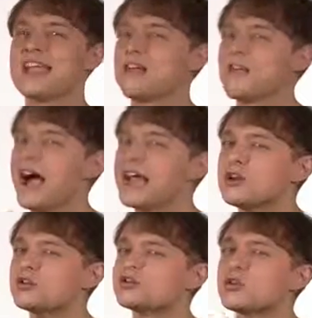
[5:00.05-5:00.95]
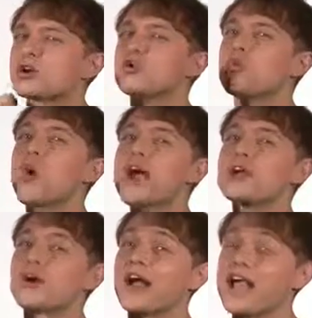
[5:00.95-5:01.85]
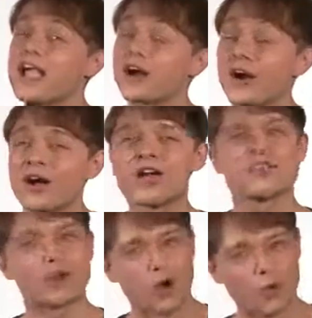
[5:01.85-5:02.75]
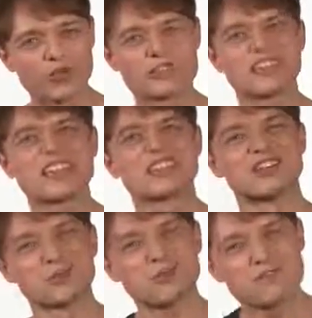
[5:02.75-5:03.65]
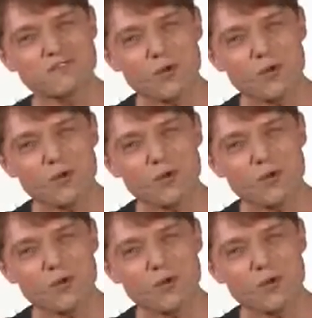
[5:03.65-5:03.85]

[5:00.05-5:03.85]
If high notes require air, they're always going to get a little bit